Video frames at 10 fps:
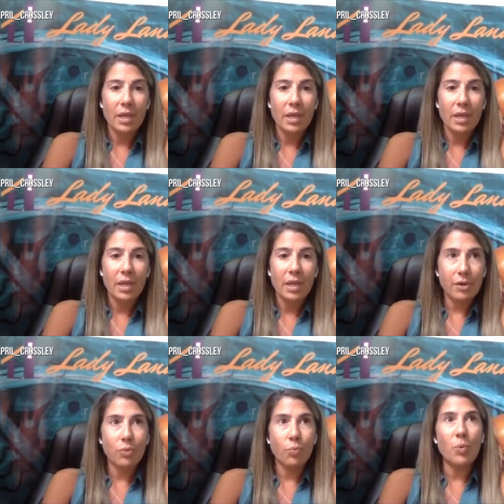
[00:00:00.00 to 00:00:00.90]

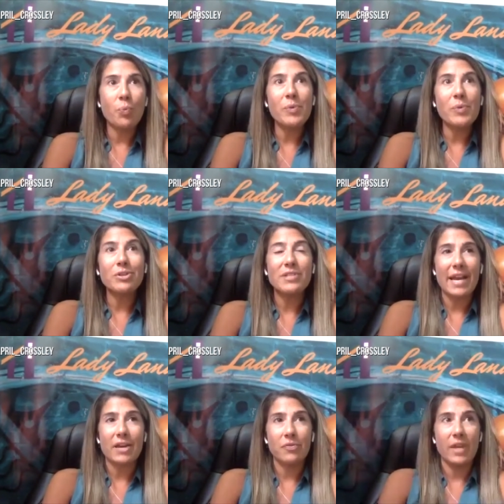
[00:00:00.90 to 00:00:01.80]
Now, when we were
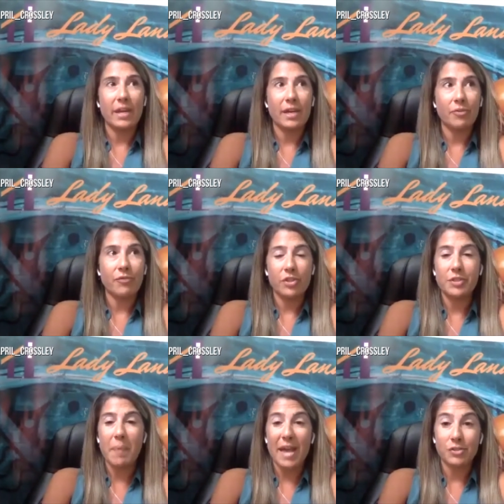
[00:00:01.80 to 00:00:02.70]
down there for these
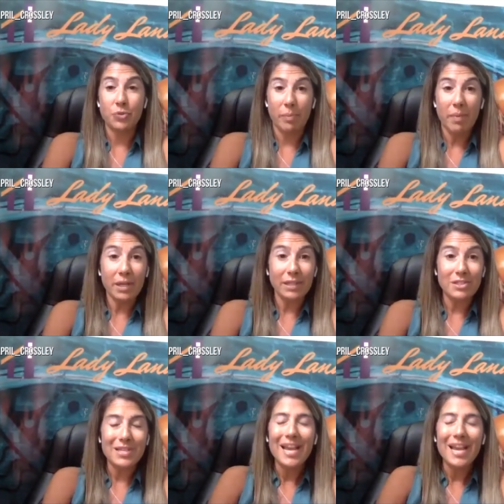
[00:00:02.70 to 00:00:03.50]
past three months,